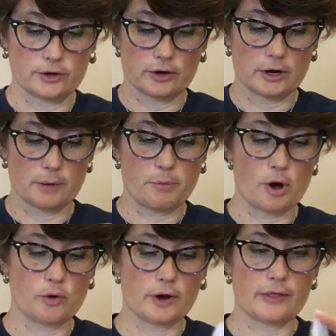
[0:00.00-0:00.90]
you're going to
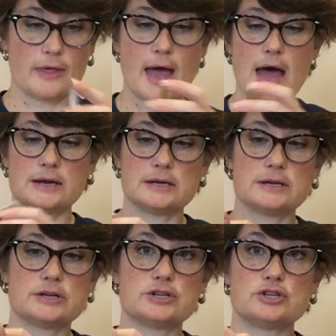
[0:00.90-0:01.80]
poke that
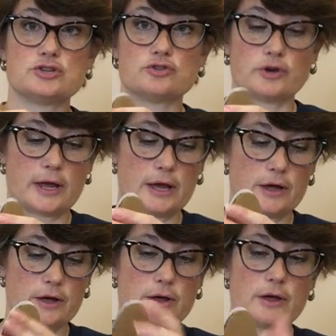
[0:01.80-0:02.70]

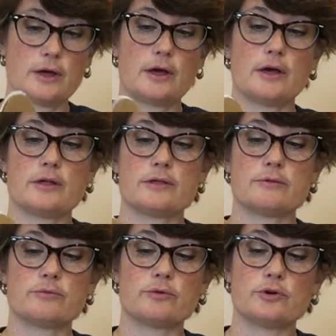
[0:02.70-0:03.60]
string
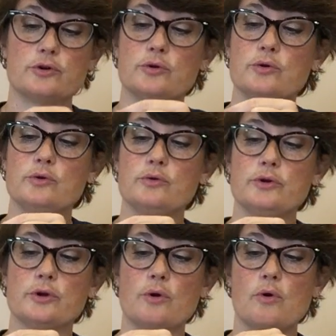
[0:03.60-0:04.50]
through
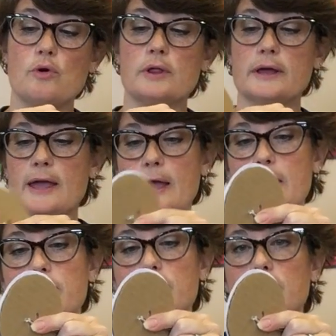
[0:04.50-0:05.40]
your hole
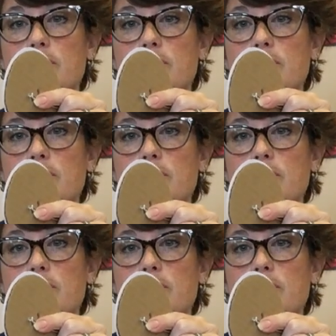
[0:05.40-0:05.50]
again.